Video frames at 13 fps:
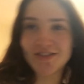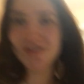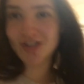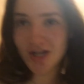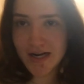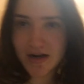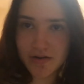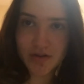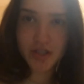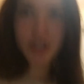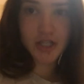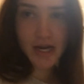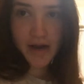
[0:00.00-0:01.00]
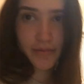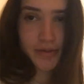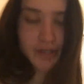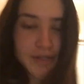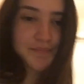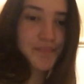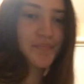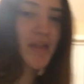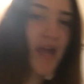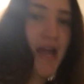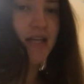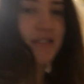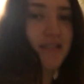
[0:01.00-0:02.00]
just got out of the shower,
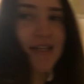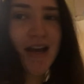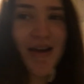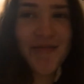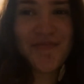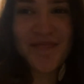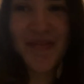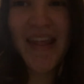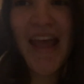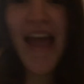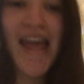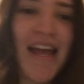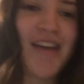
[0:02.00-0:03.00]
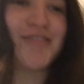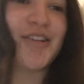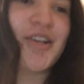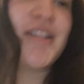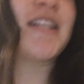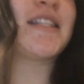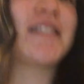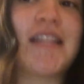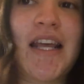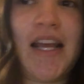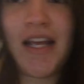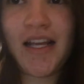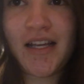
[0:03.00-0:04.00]
and I've started this
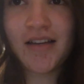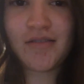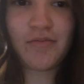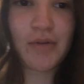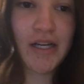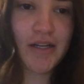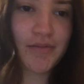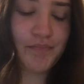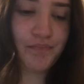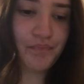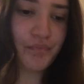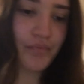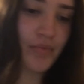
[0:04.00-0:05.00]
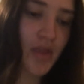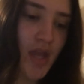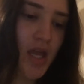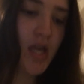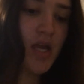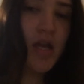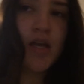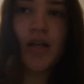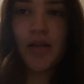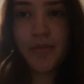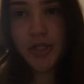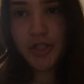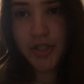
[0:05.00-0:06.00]
thing where,
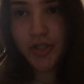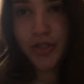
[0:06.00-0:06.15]
let me just